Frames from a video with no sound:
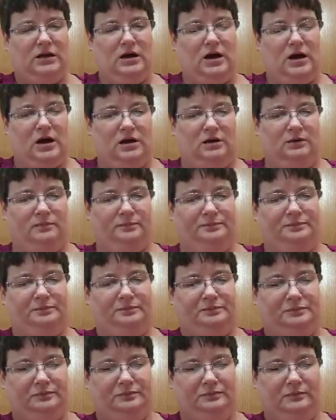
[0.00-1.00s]
um,
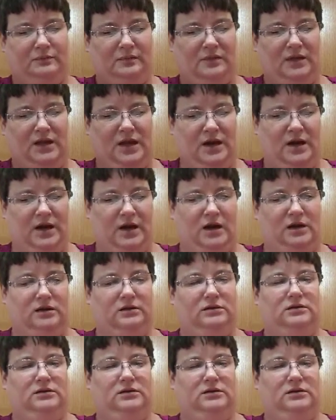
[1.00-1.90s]
Aida